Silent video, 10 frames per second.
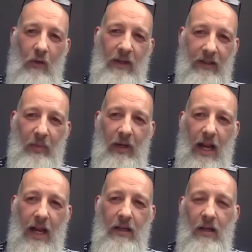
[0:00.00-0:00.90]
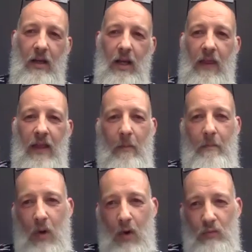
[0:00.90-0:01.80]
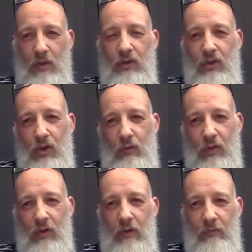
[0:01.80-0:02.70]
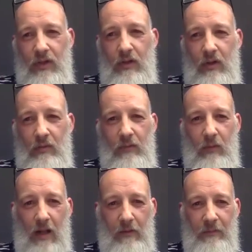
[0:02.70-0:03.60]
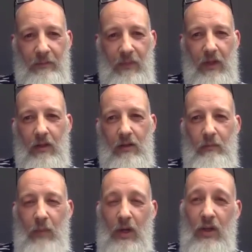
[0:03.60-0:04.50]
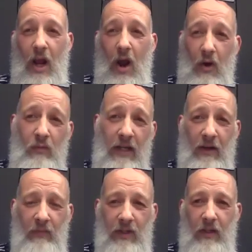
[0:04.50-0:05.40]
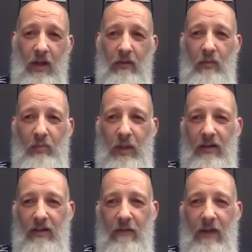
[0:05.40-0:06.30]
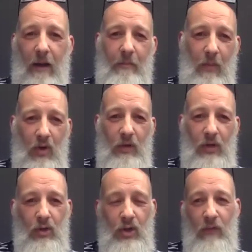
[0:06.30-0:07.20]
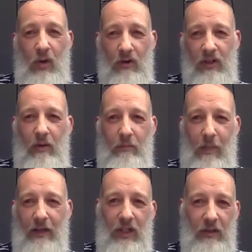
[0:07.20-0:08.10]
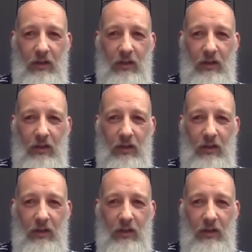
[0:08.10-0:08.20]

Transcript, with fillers: into play and then mm-hmm. at moments children come to you as well. But they only come to you because at that moment you've got something magic to